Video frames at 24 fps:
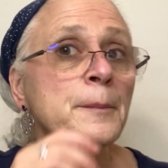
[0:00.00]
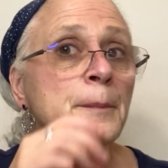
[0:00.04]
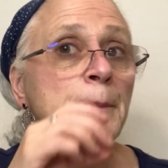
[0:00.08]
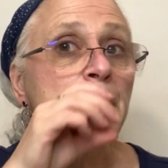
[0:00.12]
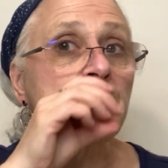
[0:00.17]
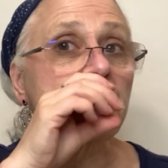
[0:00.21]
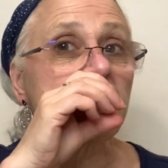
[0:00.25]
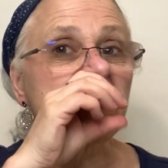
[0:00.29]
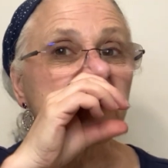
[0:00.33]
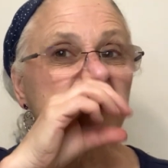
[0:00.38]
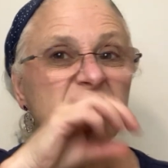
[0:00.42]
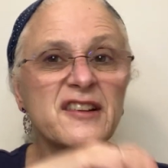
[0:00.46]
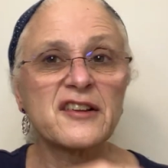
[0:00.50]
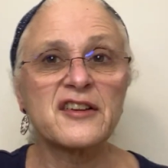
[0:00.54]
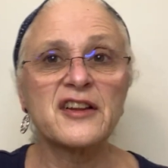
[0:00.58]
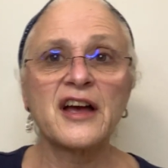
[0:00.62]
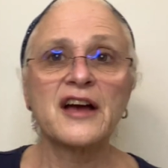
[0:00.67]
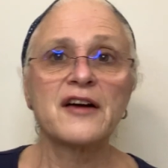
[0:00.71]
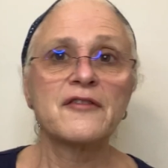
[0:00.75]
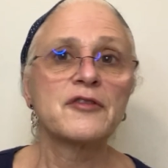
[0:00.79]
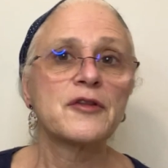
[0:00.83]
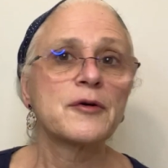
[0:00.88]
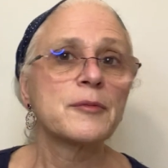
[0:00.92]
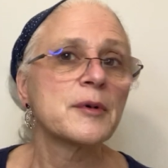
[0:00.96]
And I still
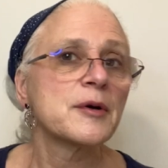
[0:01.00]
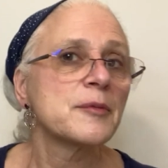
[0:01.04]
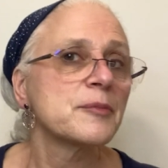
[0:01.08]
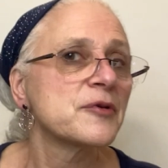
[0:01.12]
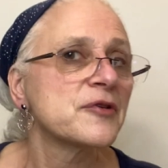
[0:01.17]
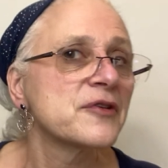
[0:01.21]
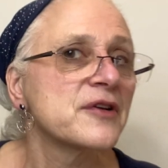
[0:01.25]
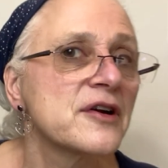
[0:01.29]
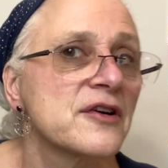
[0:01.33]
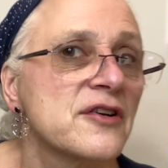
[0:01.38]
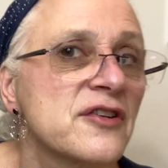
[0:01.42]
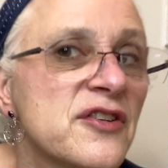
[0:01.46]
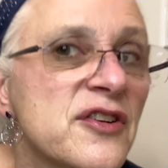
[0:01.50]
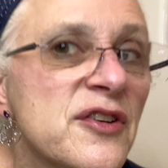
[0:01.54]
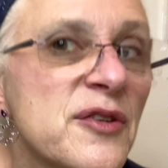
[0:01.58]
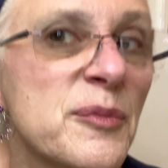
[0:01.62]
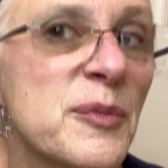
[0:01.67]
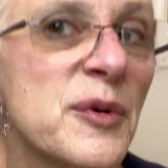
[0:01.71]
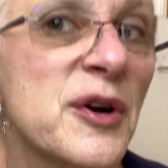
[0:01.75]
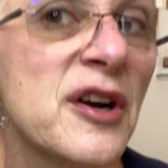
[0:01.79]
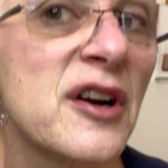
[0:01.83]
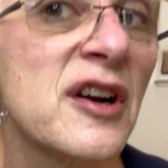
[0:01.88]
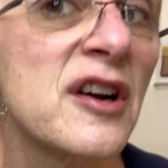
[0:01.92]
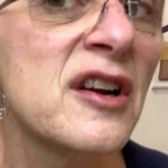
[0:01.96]
have them upstairs
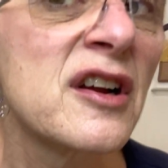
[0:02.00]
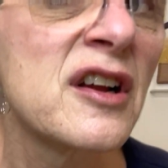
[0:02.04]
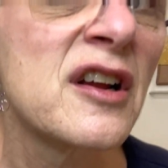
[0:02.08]
somewhere.